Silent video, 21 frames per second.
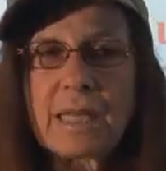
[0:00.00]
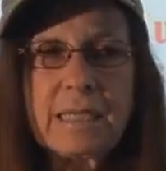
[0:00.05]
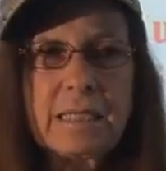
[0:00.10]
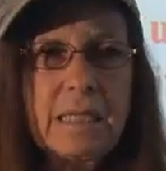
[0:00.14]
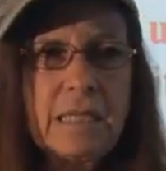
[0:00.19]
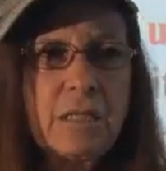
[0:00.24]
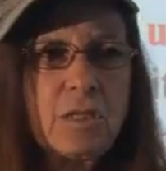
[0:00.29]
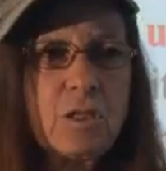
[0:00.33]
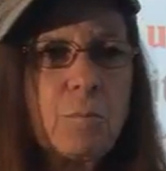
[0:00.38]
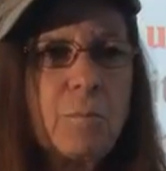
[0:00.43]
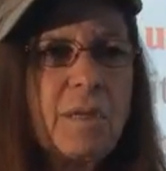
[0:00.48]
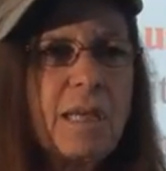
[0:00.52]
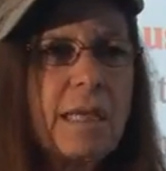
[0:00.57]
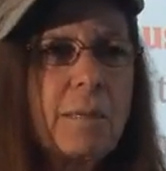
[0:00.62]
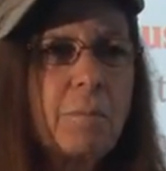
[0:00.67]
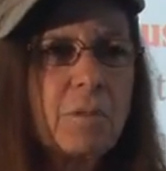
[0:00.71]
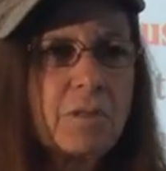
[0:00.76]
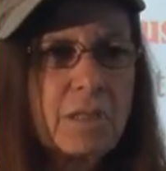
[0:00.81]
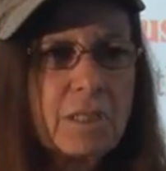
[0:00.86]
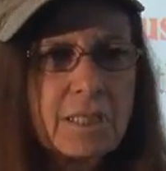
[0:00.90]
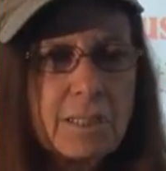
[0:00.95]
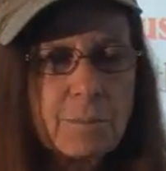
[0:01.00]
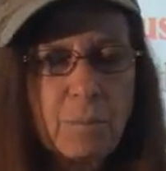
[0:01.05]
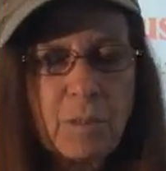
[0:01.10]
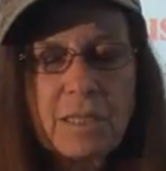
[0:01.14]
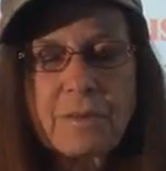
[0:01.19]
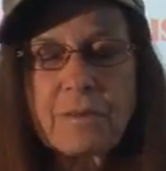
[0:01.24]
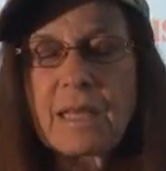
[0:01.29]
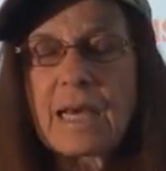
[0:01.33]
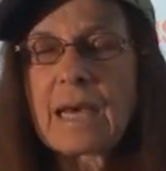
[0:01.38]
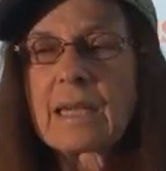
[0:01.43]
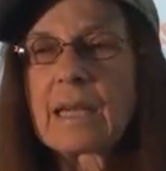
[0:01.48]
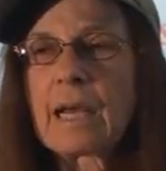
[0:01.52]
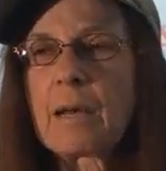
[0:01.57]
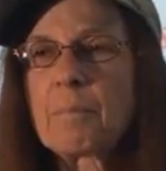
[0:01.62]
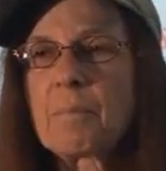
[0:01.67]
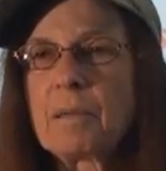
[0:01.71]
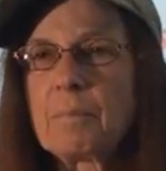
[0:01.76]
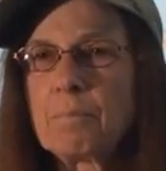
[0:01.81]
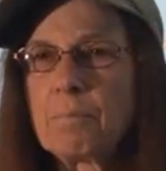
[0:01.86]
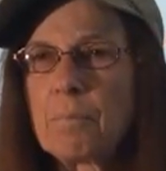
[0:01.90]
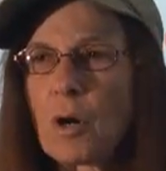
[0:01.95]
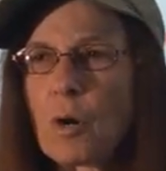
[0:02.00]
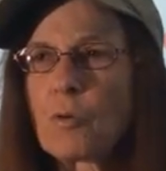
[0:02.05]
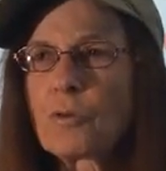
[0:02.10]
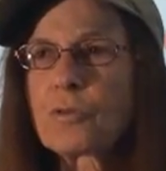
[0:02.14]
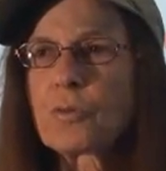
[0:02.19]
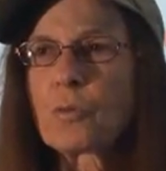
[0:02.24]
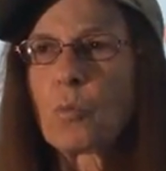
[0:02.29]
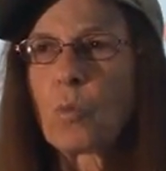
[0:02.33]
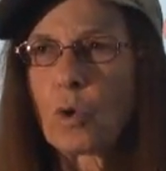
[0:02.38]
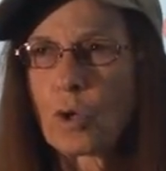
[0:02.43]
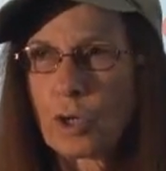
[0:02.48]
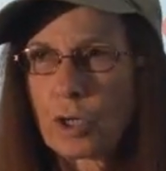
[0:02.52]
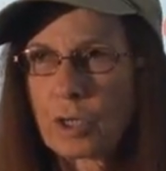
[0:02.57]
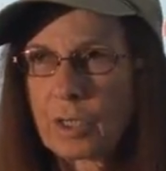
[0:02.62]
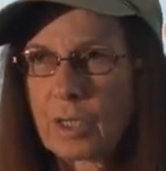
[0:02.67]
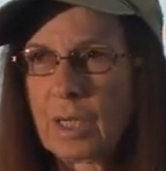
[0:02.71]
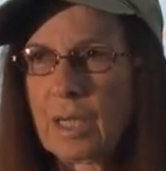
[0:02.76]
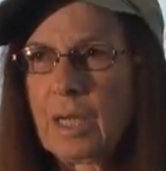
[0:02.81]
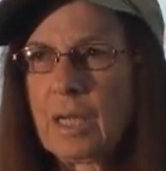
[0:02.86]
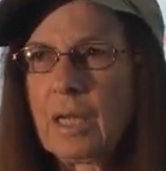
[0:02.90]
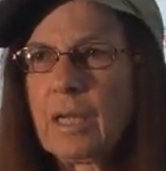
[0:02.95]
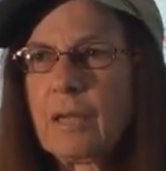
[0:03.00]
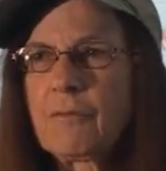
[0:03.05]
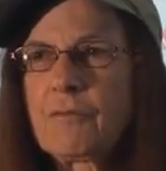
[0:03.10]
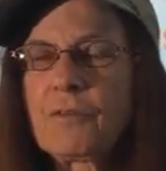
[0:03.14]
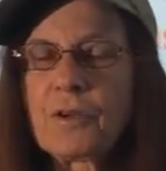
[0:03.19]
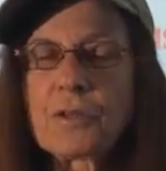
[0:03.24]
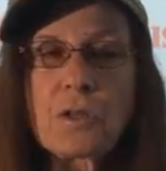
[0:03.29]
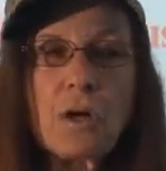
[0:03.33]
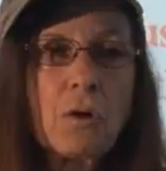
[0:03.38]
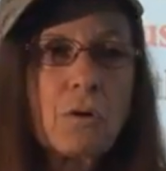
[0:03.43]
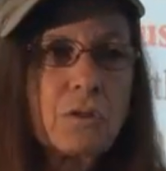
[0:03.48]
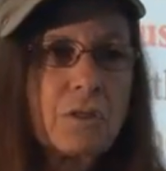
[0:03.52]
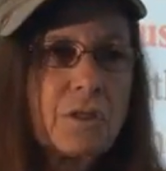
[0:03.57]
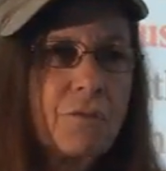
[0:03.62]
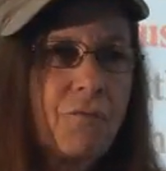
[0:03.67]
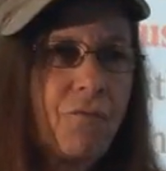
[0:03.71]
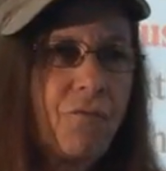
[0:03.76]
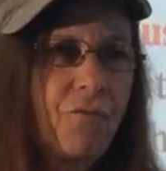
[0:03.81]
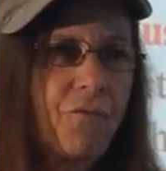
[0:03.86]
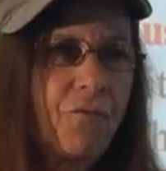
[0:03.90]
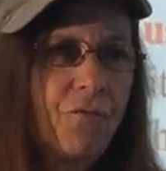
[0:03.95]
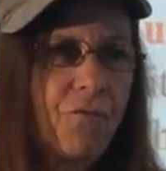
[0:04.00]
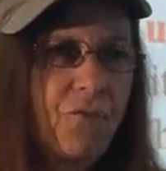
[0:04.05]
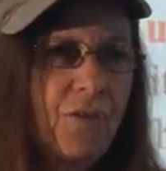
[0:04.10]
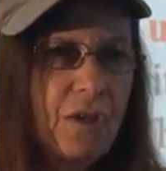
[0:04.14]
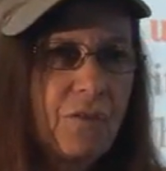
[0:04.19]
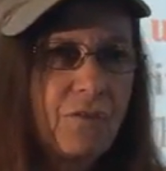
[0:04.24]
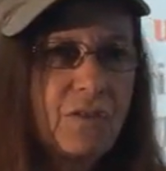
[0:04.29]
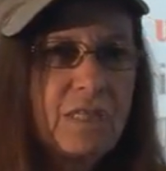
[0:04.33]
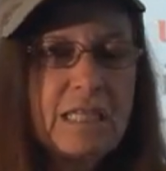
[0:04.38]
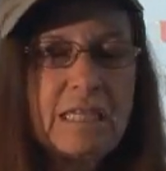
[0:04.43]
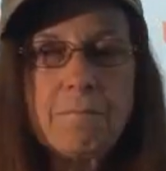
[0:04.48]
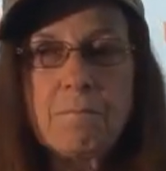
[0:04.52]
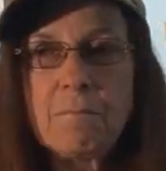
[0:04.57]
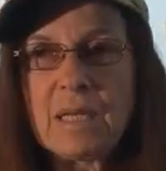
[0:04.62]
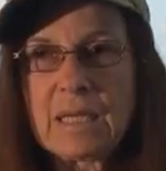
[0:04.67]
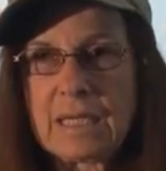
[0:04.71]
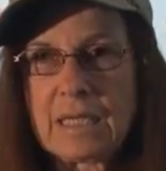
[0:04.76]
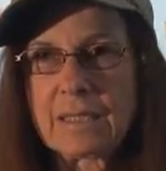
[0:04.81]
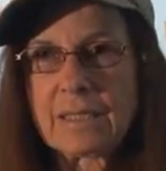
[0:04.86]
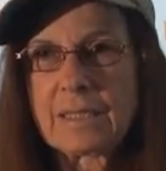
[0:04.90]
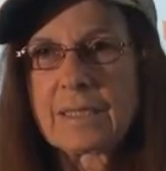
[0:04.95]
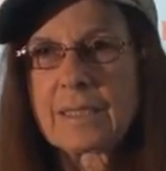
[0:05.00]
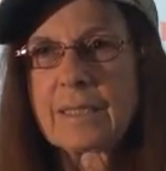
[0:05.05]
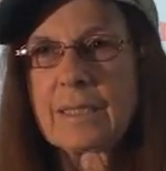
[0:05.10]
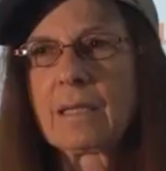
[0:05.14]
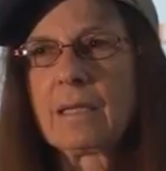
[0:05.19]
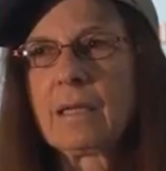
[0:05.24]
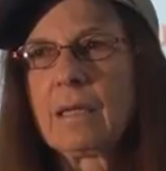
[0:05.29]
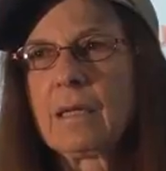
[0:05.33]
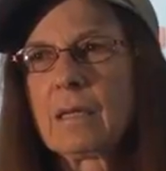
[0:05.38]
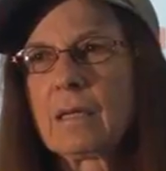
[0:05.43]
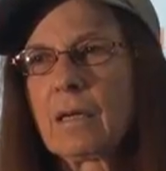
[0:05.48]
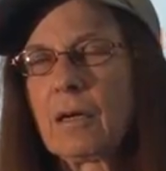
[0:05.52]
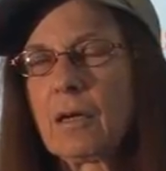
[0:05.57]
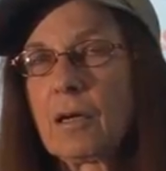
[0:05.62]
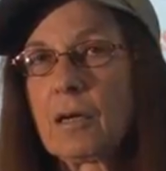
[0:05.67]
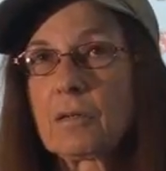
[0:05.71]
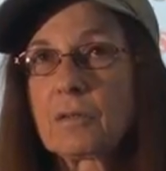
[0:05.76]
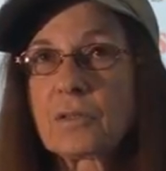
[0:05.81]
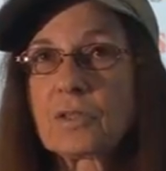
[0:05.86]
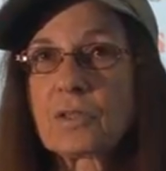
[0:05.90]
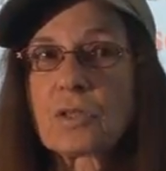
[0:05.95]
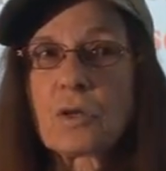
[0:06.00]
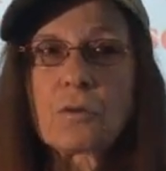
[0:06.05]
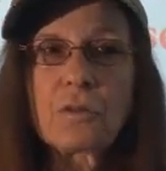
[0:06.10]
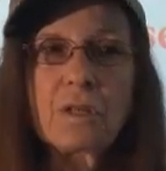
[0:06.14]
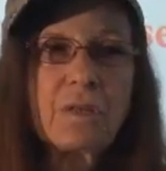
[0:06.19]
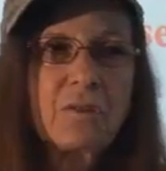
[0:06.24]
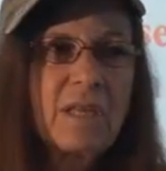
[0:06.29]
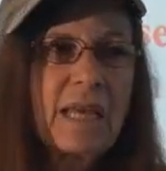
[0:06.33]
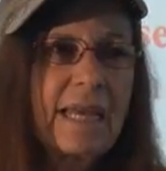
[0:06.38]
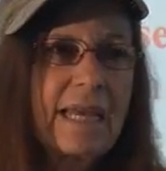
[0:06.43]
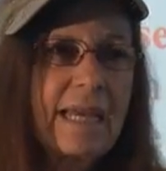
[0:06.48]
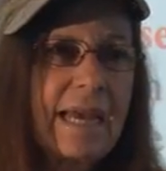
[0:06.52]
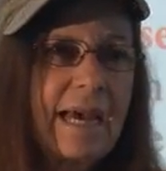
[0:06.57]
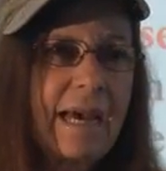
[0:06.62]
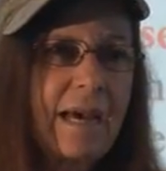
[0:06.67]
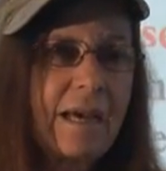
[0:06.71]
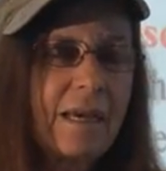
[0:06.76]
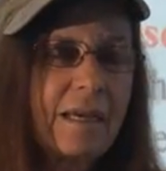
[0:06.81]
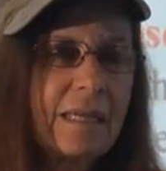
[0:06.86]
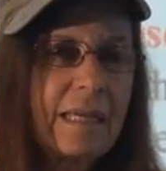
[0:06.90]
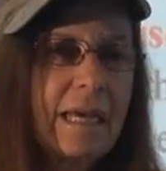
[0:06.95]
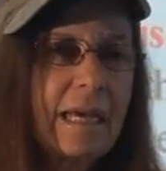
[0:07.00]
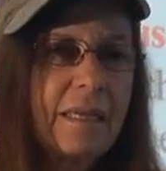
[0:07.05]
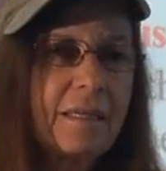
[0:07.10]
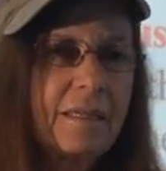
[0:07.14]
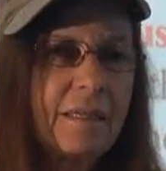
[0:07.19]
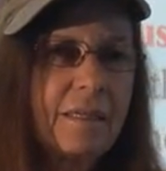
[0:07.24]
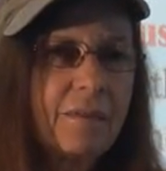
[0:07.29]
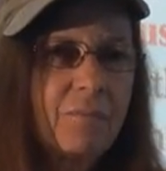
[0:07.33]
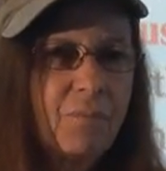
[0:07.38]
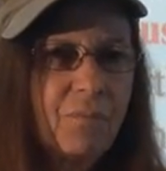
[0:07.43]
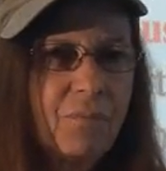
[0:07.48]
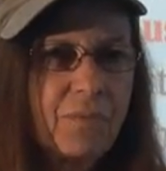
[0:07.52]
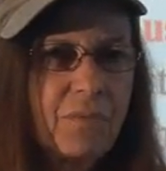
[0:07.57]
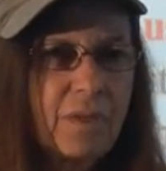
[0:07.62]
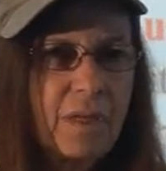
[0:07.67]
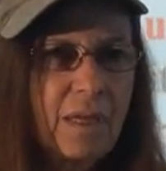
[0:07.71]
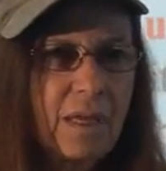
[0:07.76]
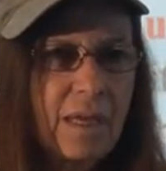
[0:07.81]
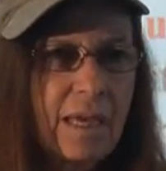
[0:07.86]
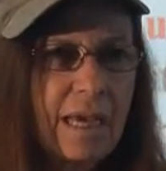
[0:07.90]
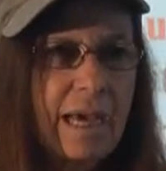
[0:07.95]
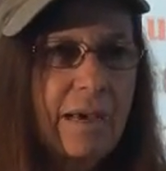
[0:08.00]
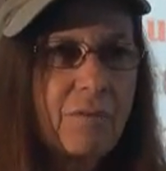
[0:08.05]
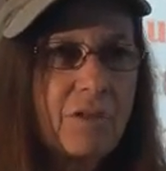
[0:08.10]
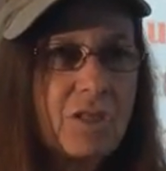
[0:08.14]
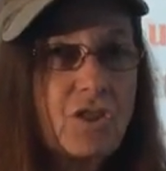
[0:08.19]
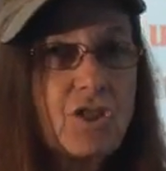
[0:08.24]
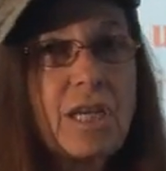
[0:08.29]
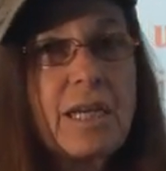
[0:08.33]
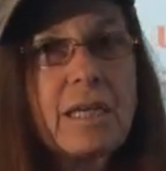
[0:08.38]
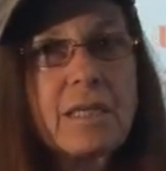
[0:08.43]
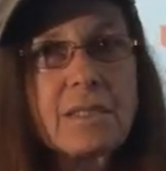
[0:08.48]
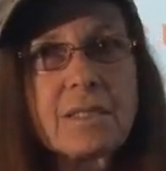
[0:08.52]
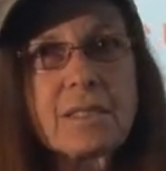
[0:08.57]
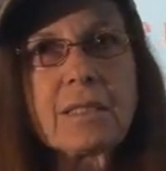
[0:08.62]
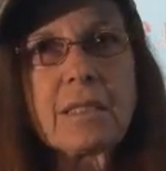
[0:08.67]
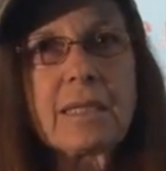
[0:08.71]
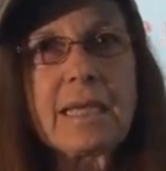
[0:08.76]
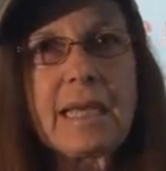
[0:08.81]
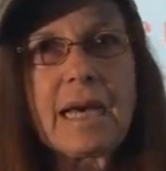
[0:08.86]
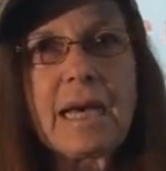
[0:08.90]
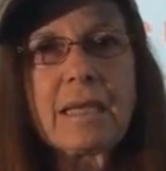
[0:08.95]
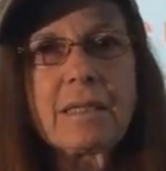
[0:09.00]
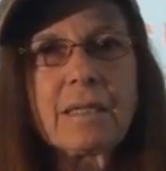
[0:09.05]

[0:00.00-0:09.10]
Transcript: They need to be able to split that up and both work for those 50 minutes so that they can have a chance to